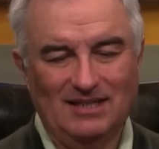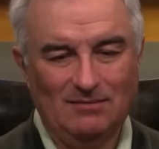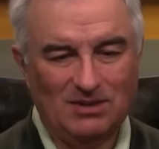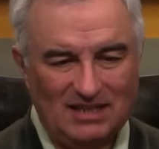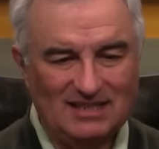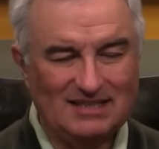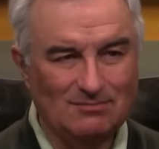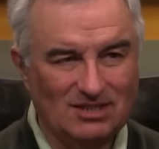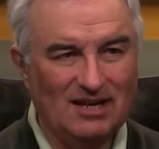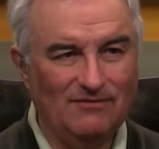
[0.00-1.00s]
did, but he did some
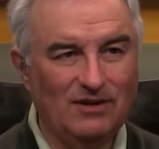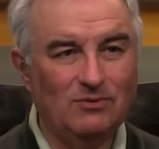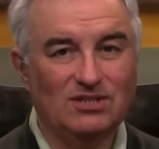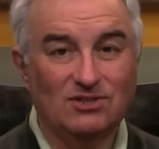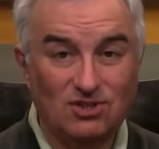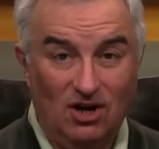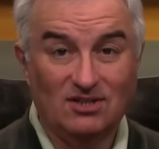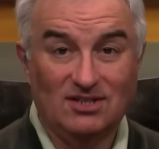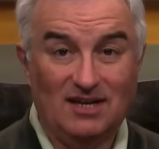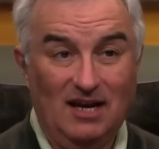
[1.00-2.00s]
stuff. He was in charge
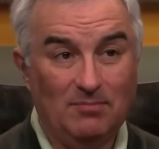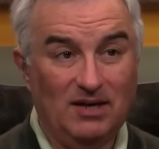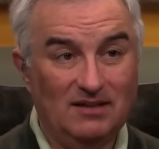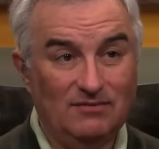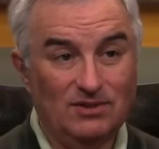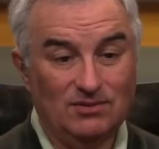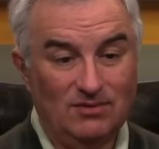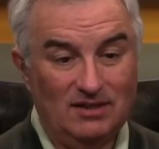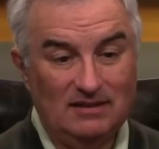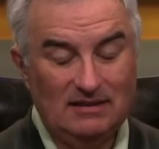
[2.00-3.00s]
of the iPod division,
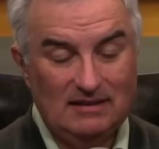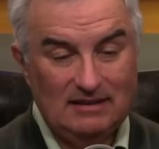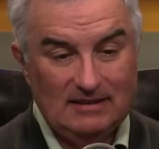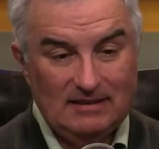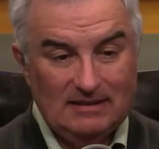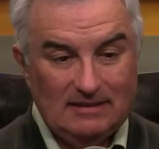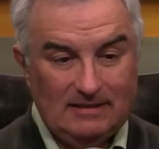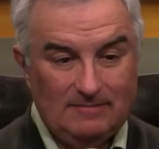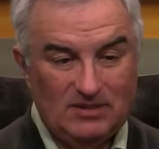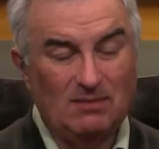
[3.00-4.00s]
right?
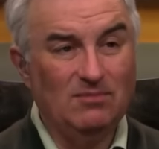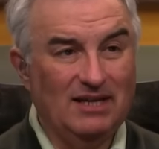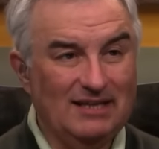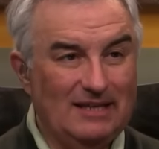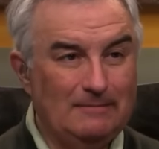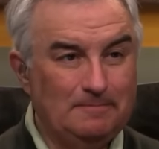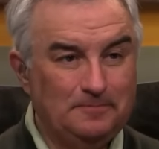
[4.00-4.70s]
Something like that.